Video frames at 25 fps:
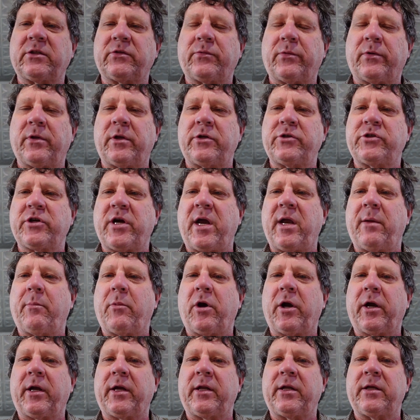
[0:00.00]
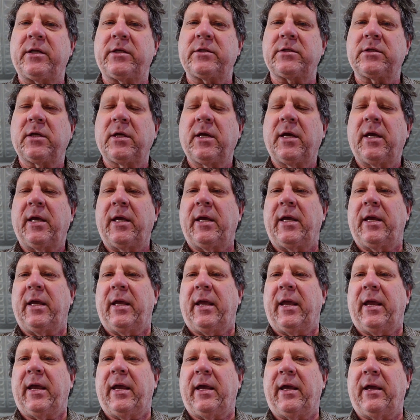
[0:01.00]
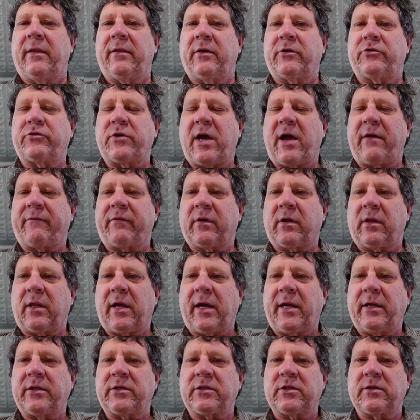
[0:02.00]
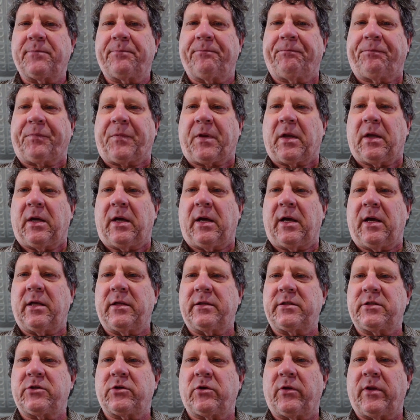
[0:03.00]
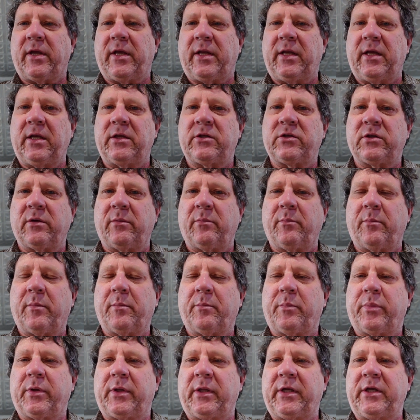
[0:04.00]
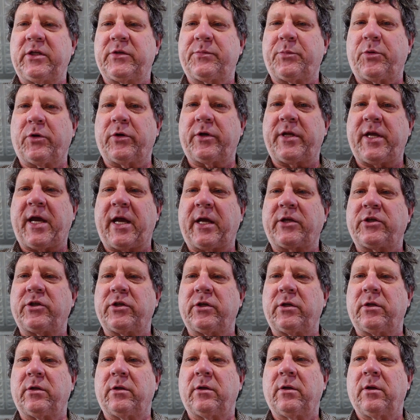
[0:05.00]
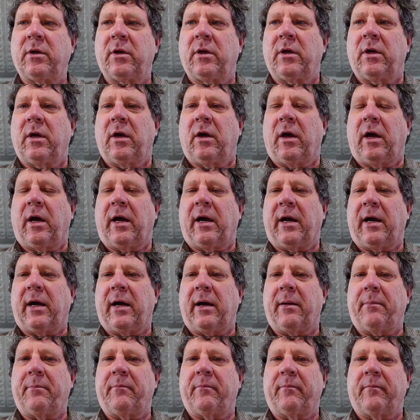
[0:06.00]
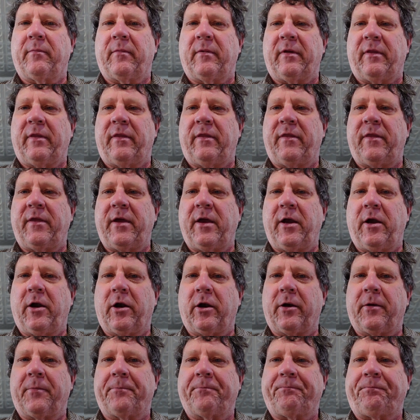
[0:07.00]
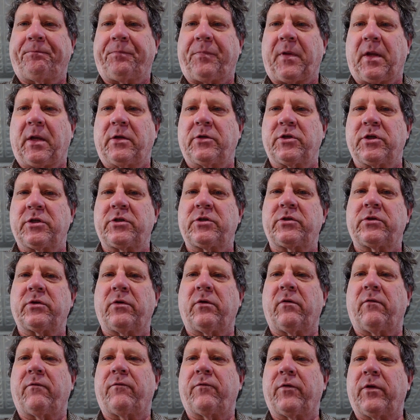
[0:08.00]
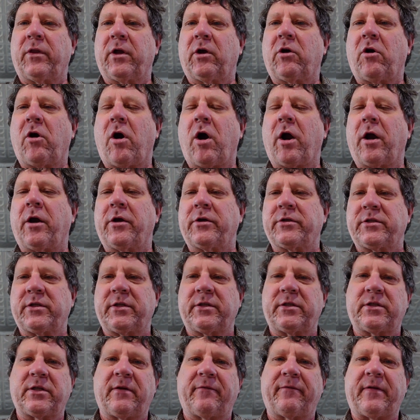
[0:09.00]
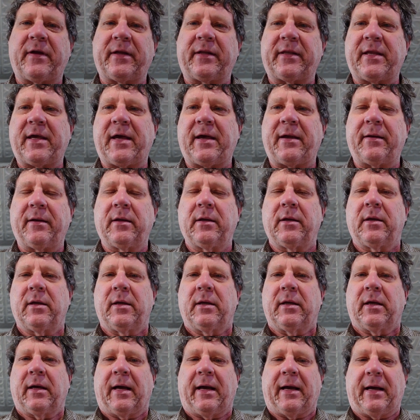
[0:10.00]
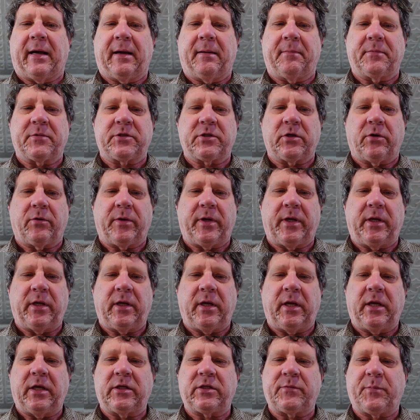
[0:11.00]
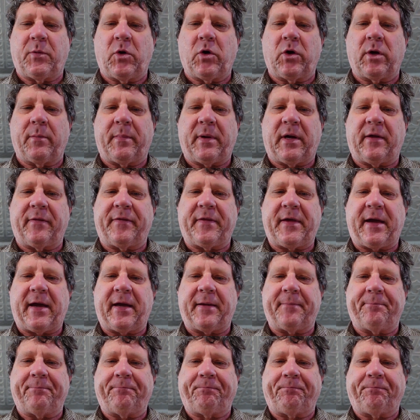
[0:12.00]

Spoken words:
where the Giant Market is and the traffic lights. So they need some police protection there, just so for the cars and stuff like that. So he spoke about that.